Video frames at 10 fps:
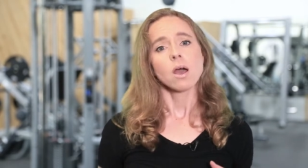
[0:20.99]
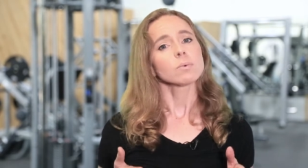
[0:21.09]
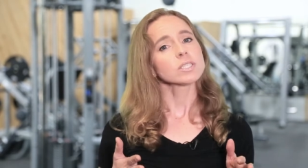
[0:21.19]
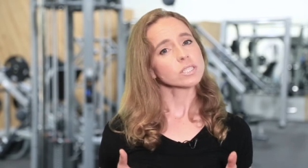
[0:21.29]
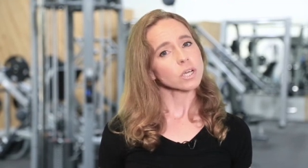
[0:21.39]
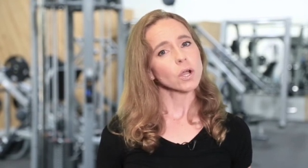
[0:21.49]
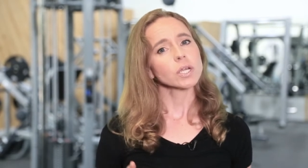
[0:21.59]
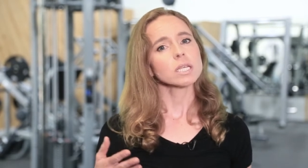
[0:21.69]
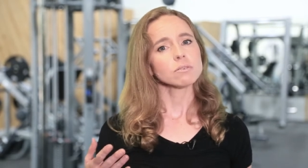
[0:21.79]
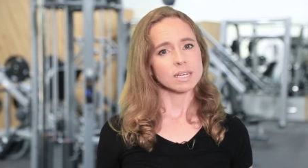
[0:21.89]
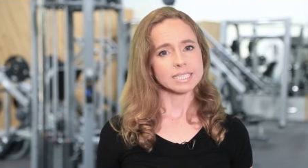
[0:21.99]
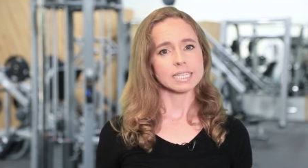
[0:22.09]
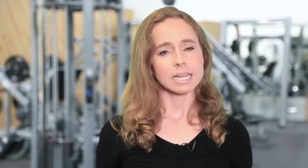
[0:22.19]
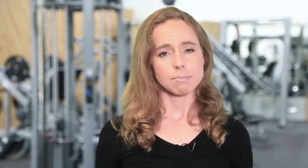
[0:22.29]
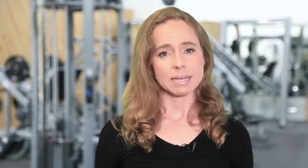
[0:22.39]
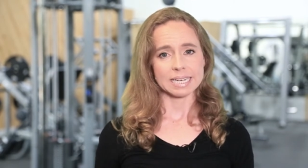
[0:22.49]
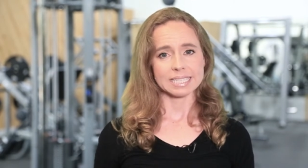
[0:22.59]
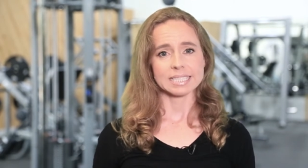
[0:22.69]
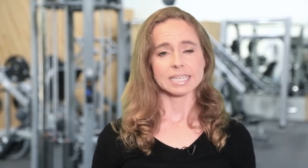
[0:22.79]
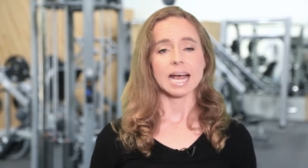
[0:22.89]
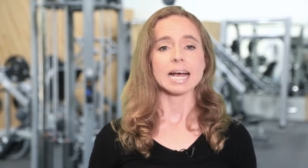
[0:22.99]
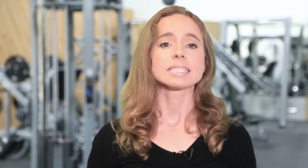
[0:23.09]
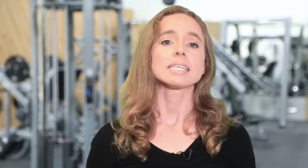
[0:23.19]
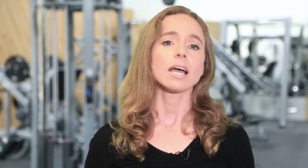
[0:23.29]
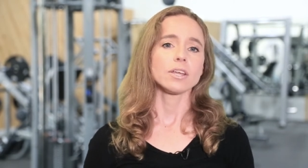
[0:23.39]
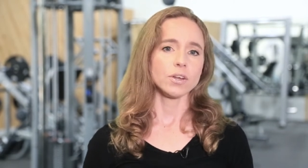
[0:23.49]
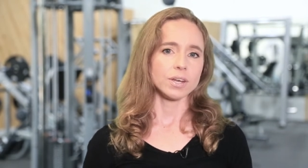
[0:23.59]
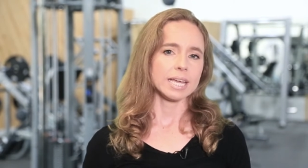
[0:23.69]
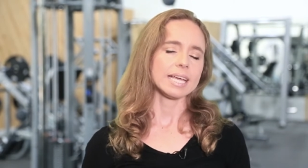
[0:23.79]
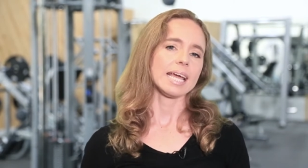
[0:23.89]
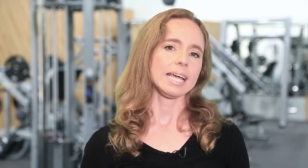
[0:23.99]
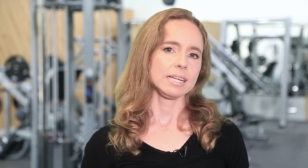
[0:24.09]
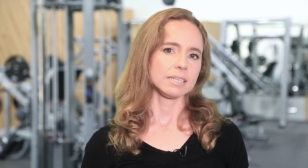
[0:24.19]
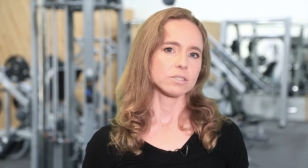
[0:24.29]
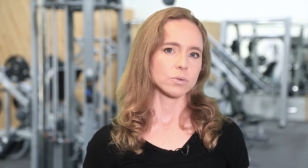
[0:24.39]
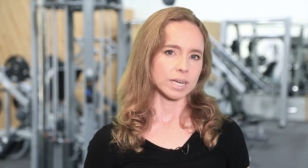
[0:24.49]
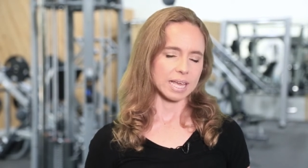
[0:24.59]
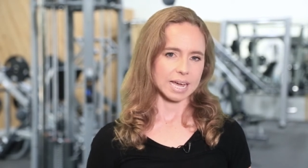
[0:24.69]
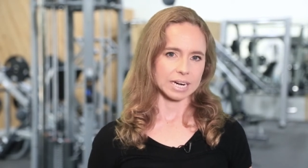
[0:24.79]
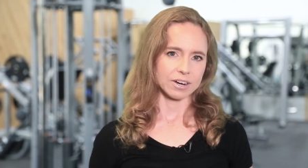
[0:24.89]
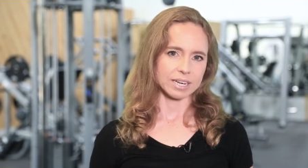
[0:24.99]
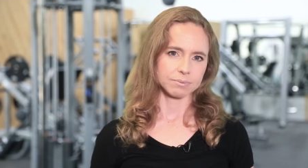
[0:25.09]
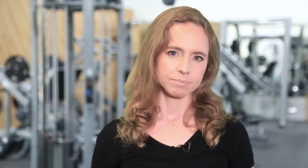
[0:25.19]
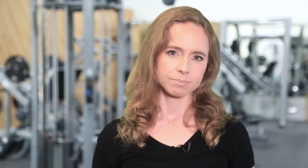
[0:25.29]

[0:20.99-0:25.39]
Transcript: which has only recently been listed as a unique eating disorder category.